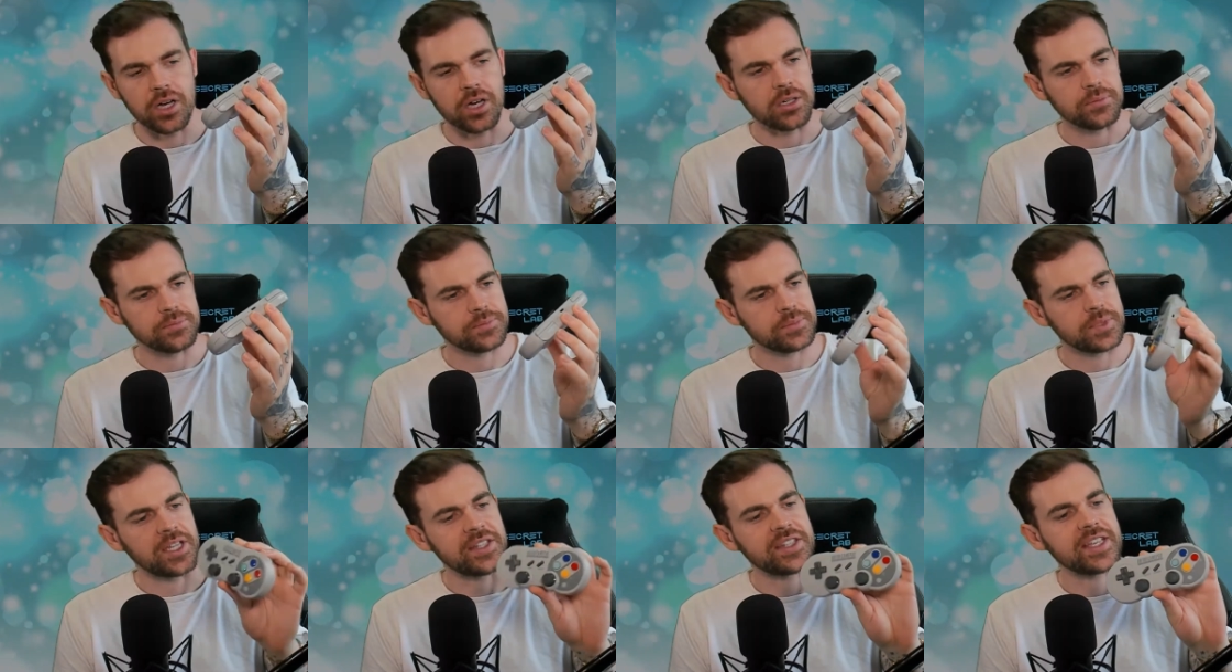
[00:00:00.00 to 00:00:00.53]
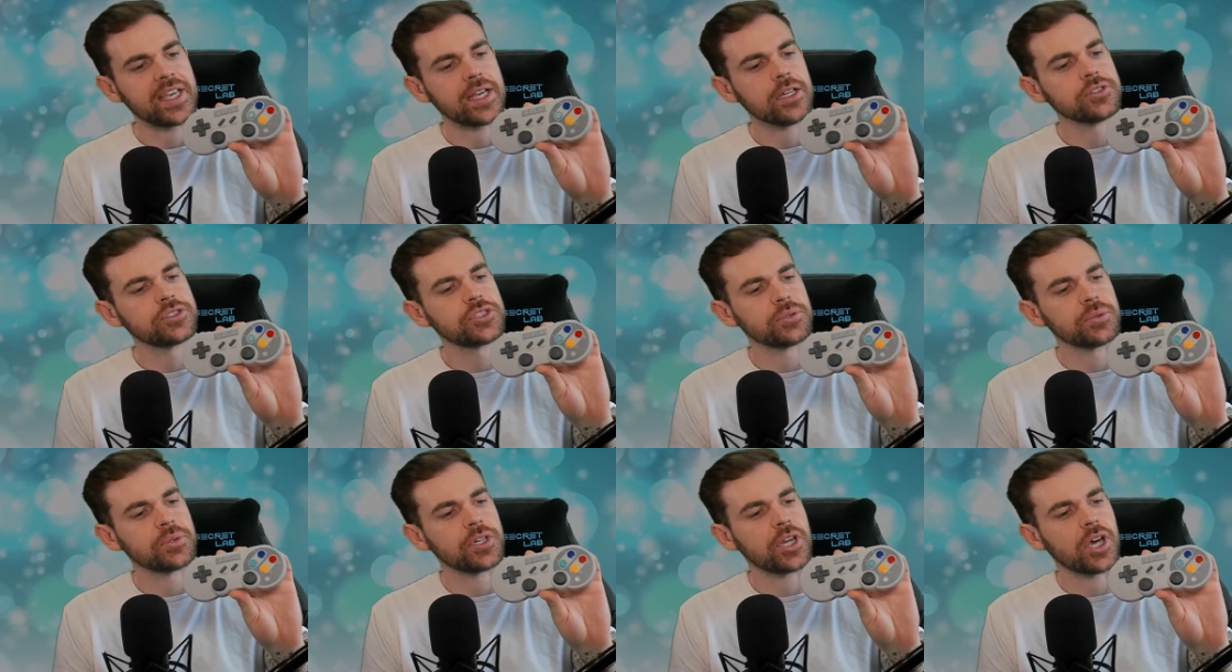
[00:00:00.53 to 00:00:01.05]
and the
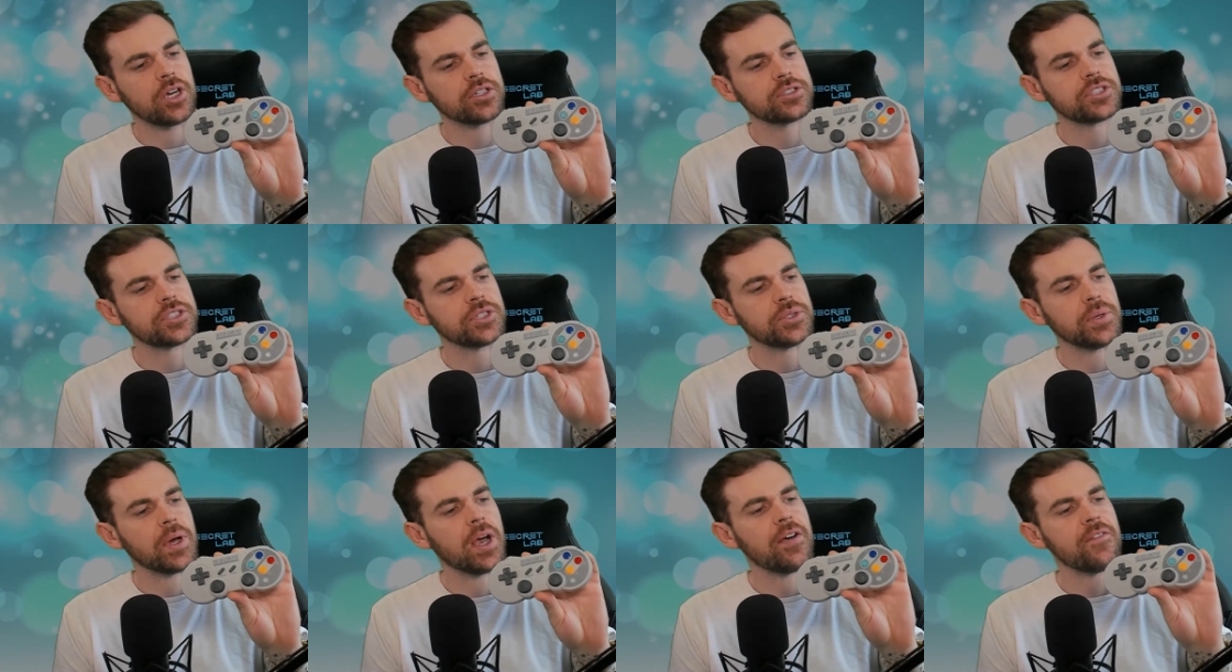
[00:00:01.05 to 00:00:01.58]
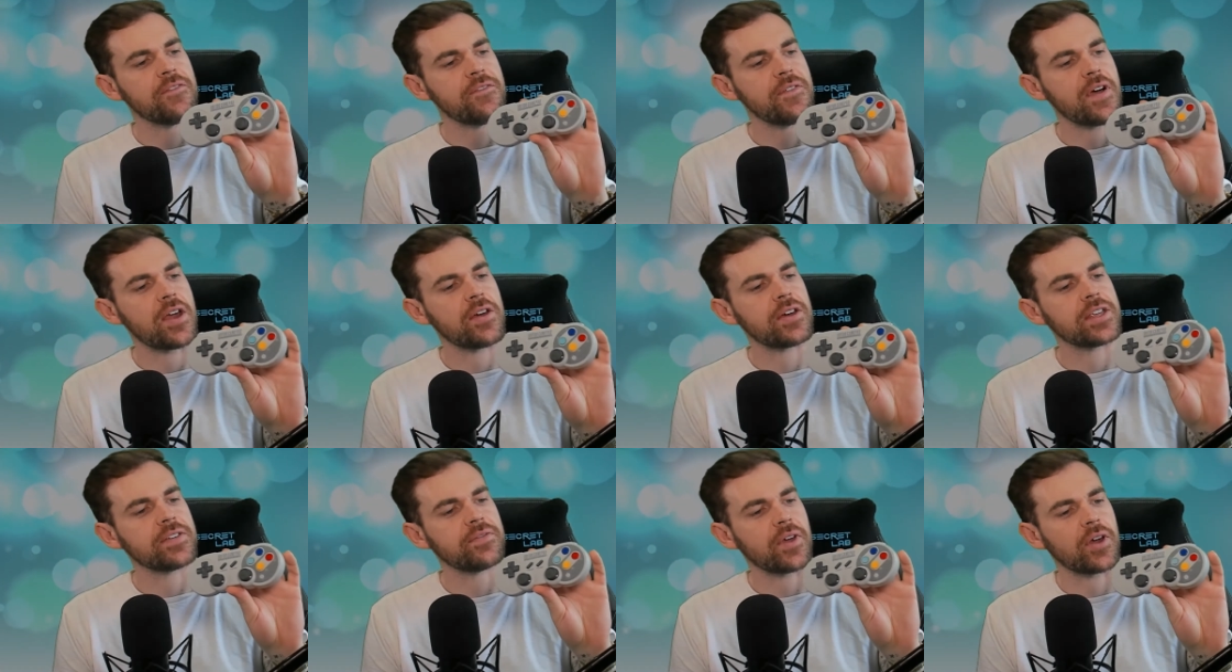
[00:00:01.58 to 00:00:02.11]
L2 and R2 are
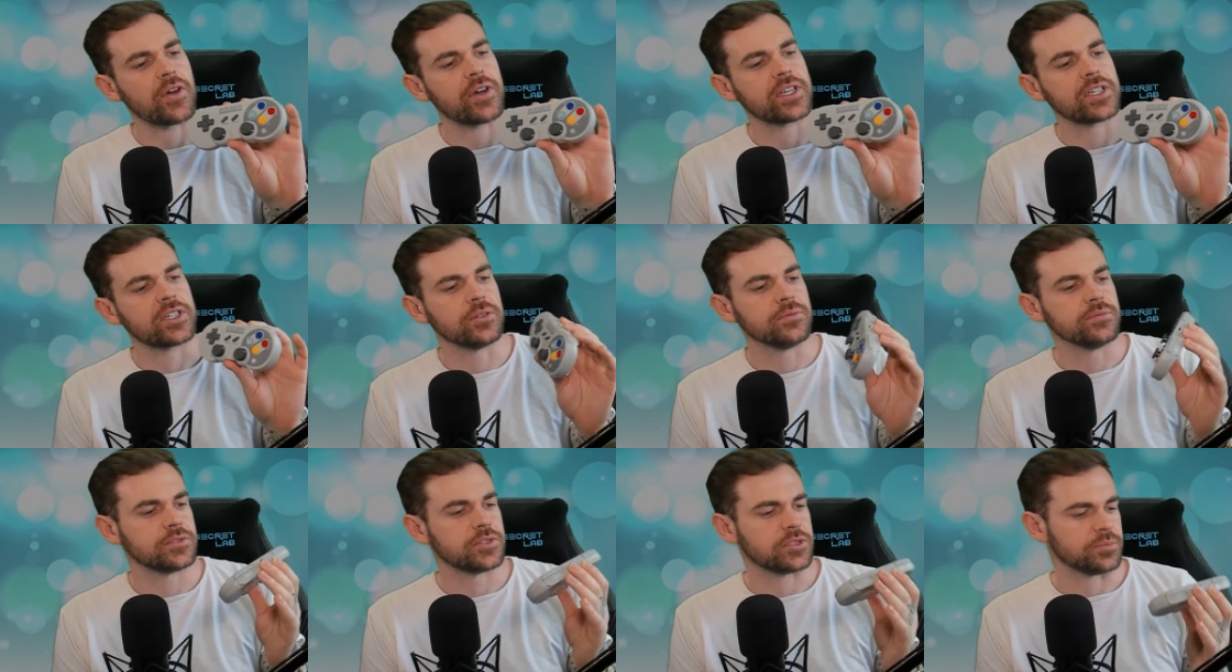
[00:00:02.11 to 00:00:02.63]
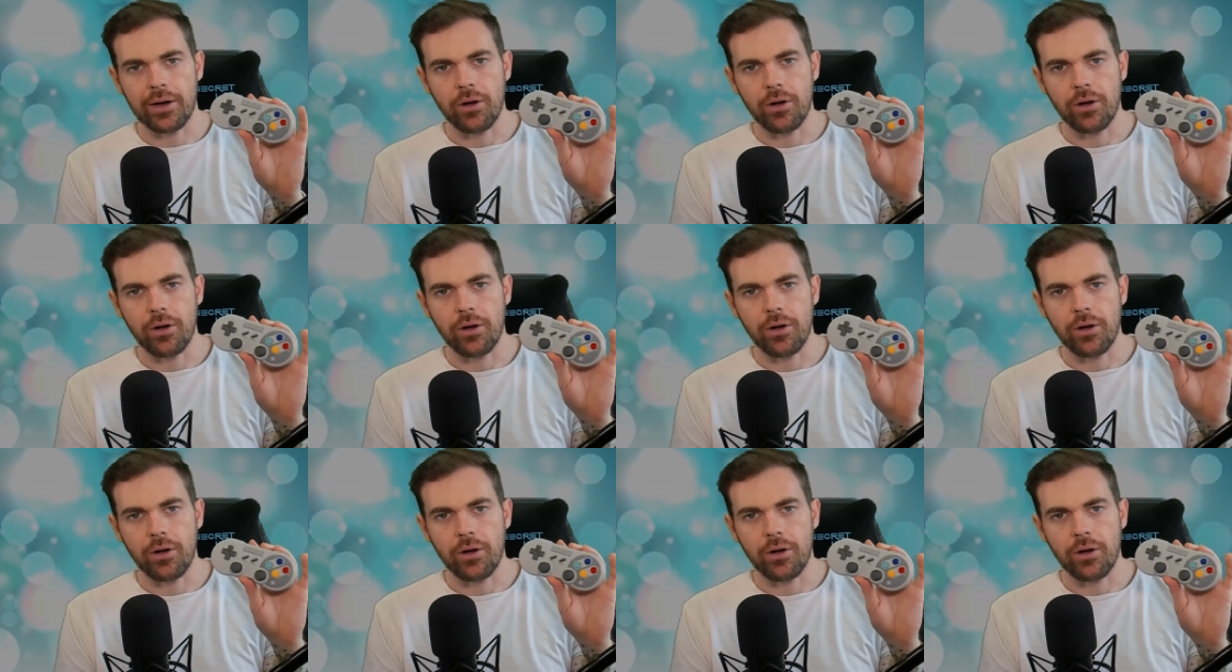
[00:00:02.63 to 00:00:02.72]
very, very comfortable.